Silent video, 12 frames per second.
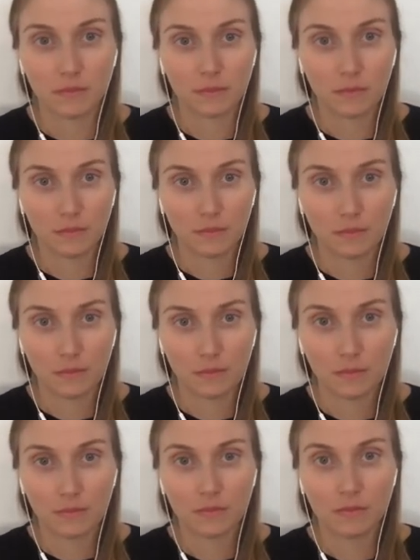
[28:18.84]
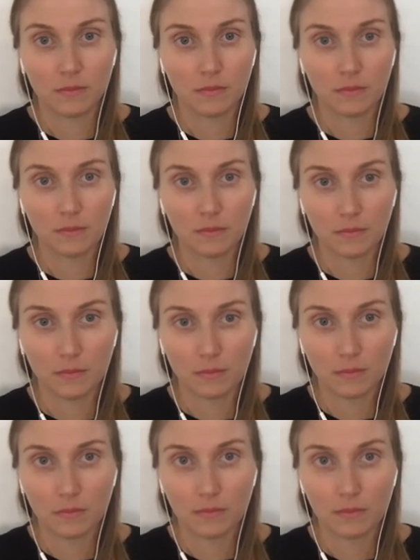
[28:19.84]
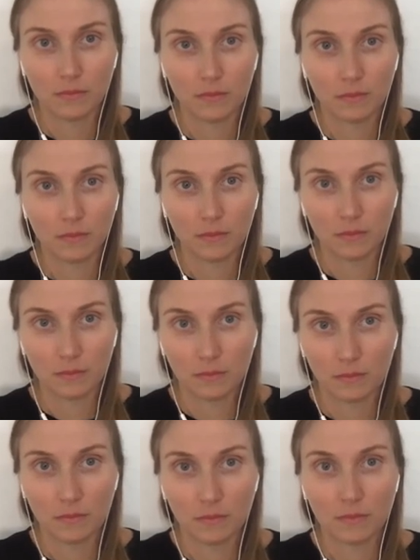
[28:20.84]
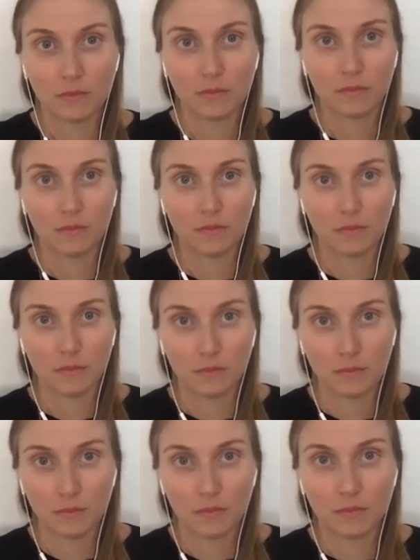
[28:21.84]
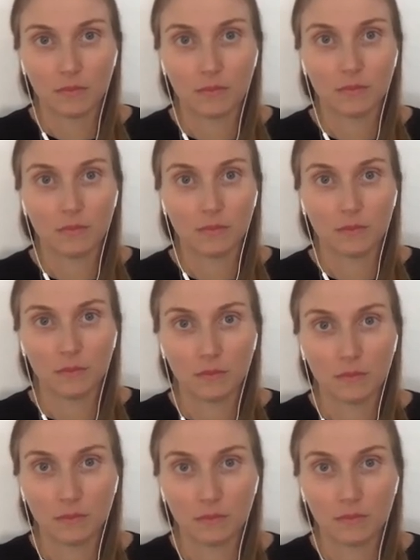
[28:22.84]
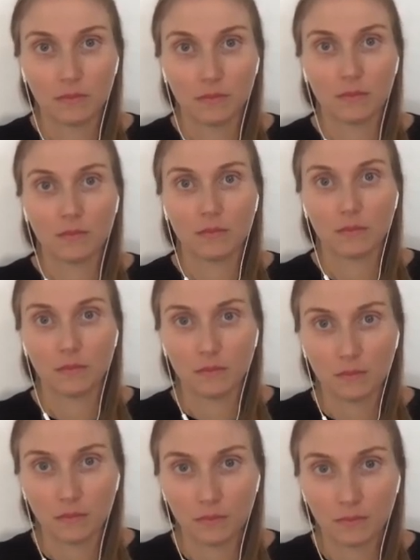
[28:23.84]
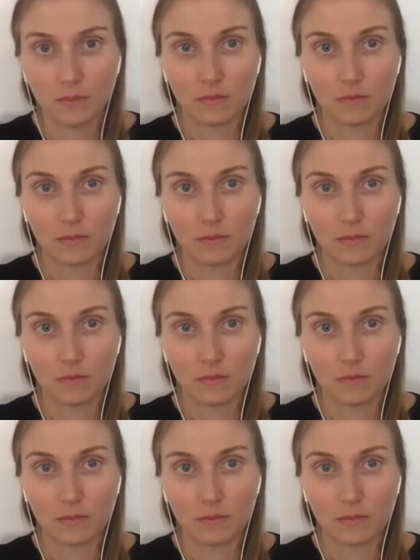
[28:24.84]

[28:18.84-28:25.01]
This person isn't speaking.